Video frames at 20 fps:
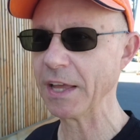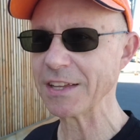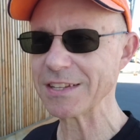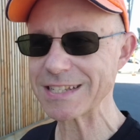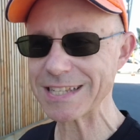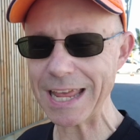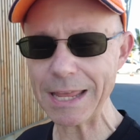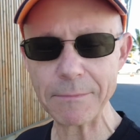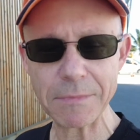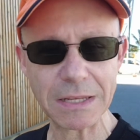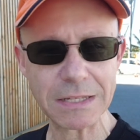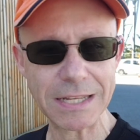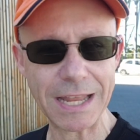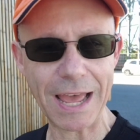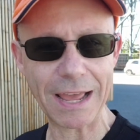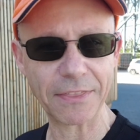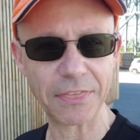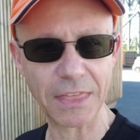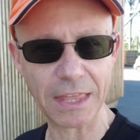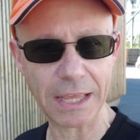Same
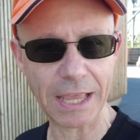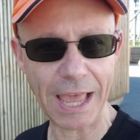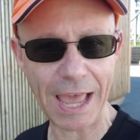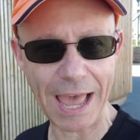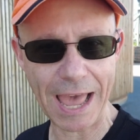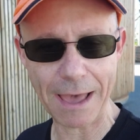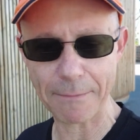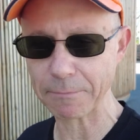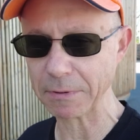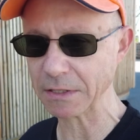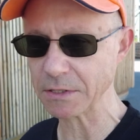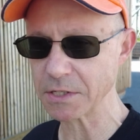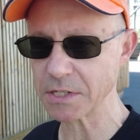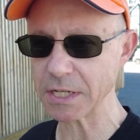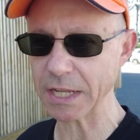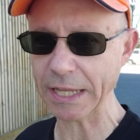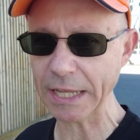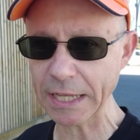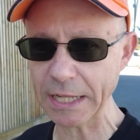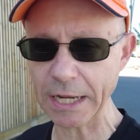exact thing happens
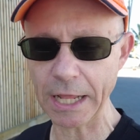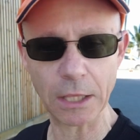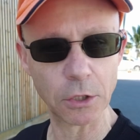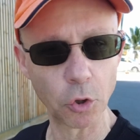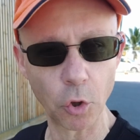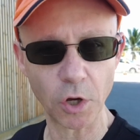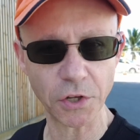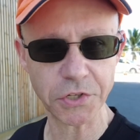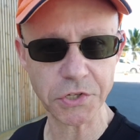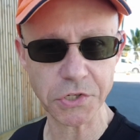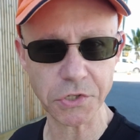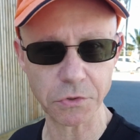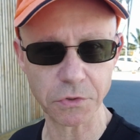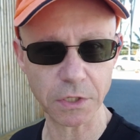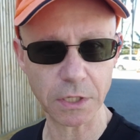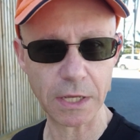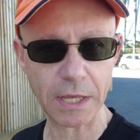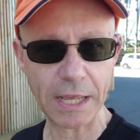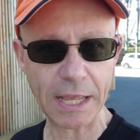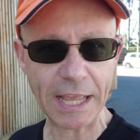in a lawsuit.
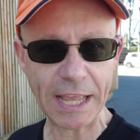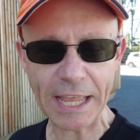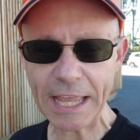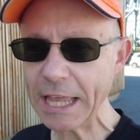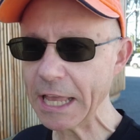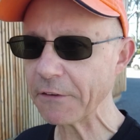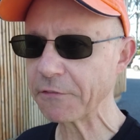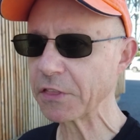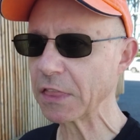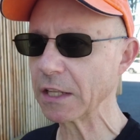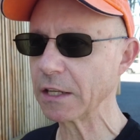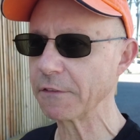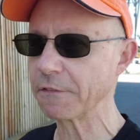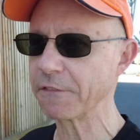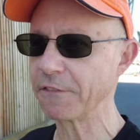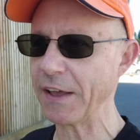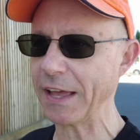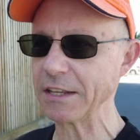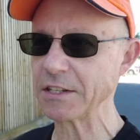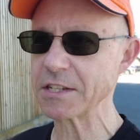If the
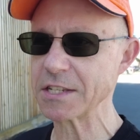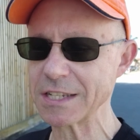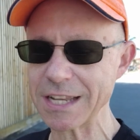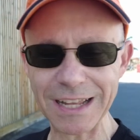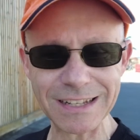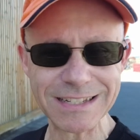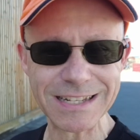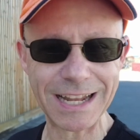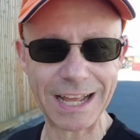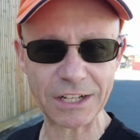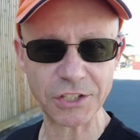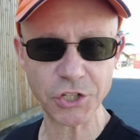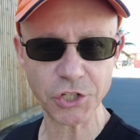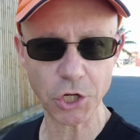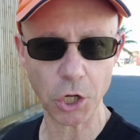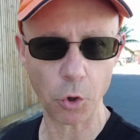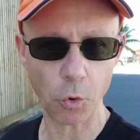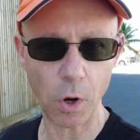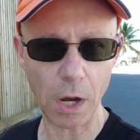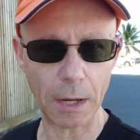defense does not
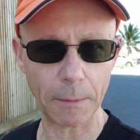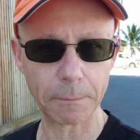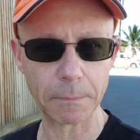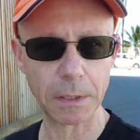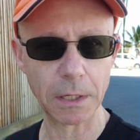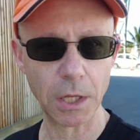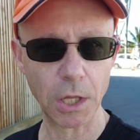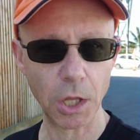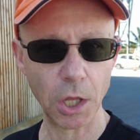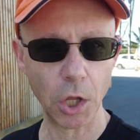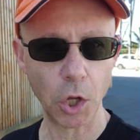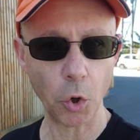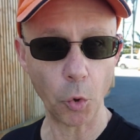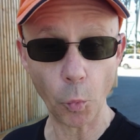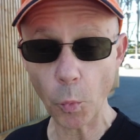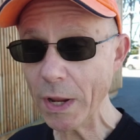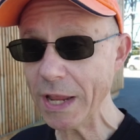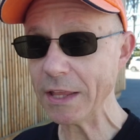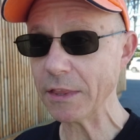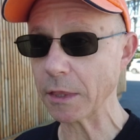show up,
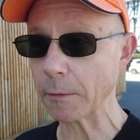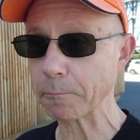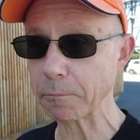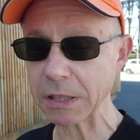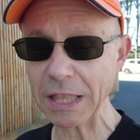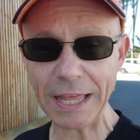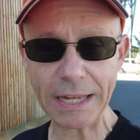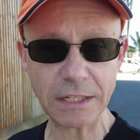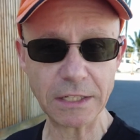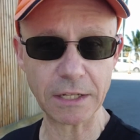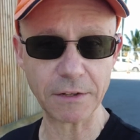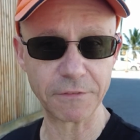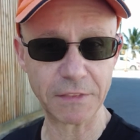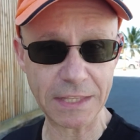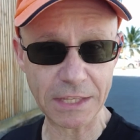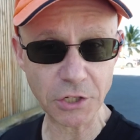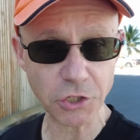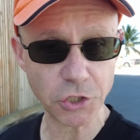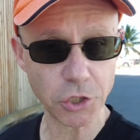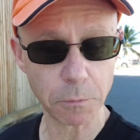we, the plaintiff,
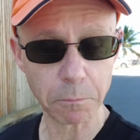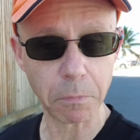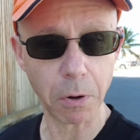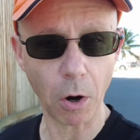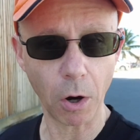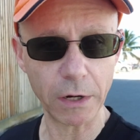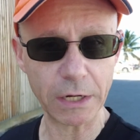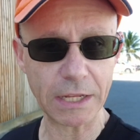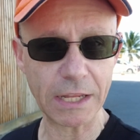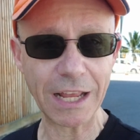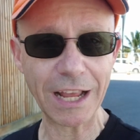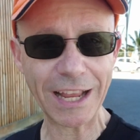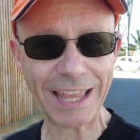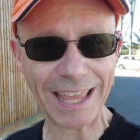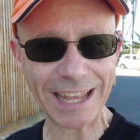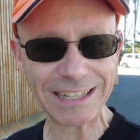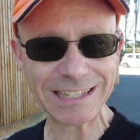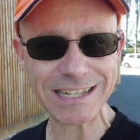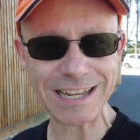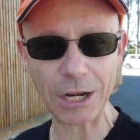the injured party,
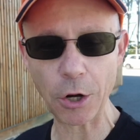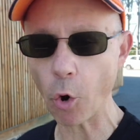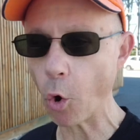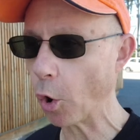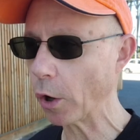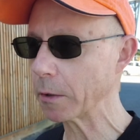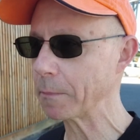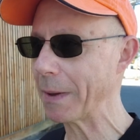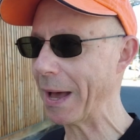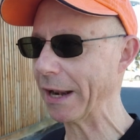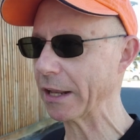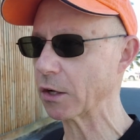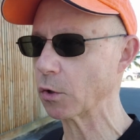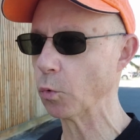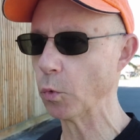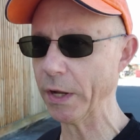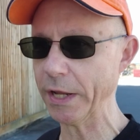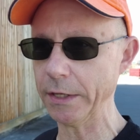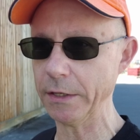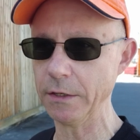gets an automatic
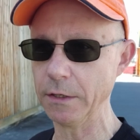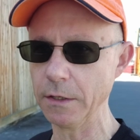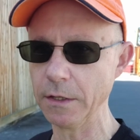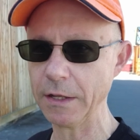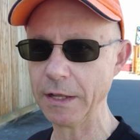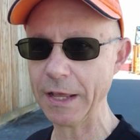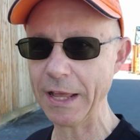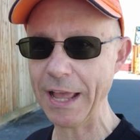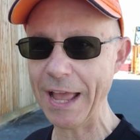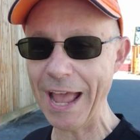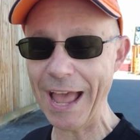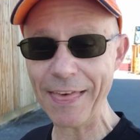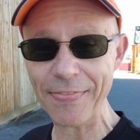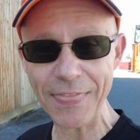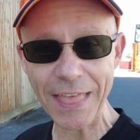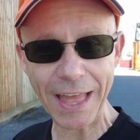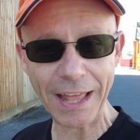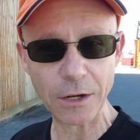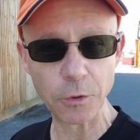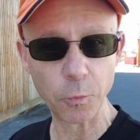win. And
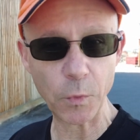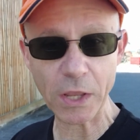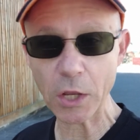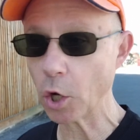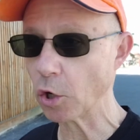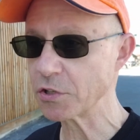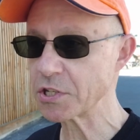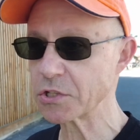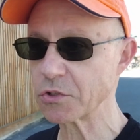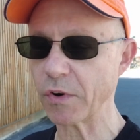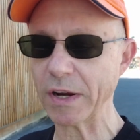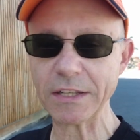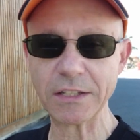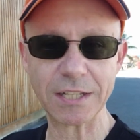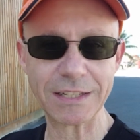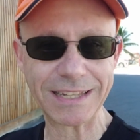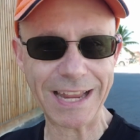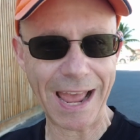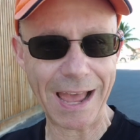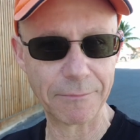then we go straight to
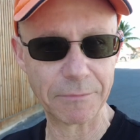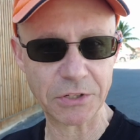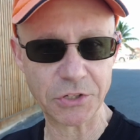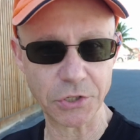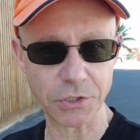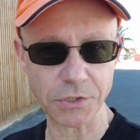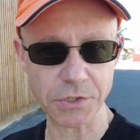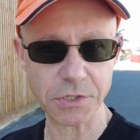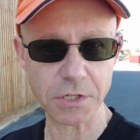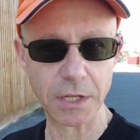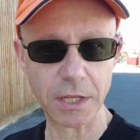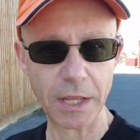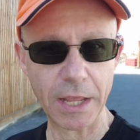damages.